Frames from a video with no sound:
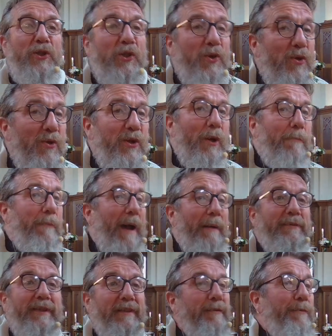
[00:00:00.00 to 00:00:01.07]
your
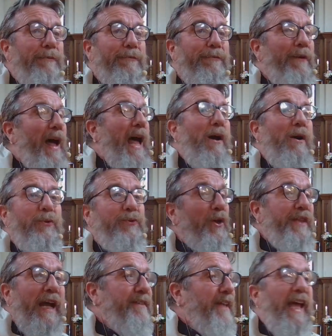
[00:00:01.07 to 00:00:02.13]
baptismal vows on
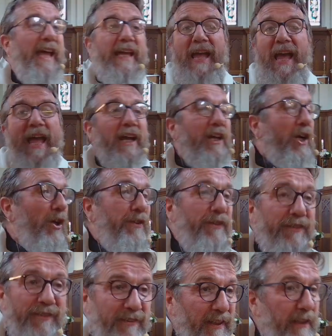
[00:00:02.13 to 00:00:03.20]
that day,
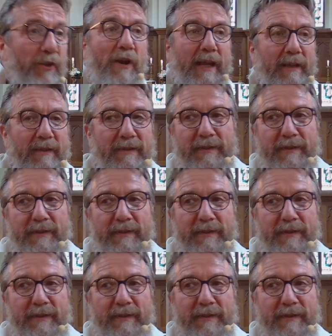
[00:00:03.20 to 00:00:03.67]
consider it.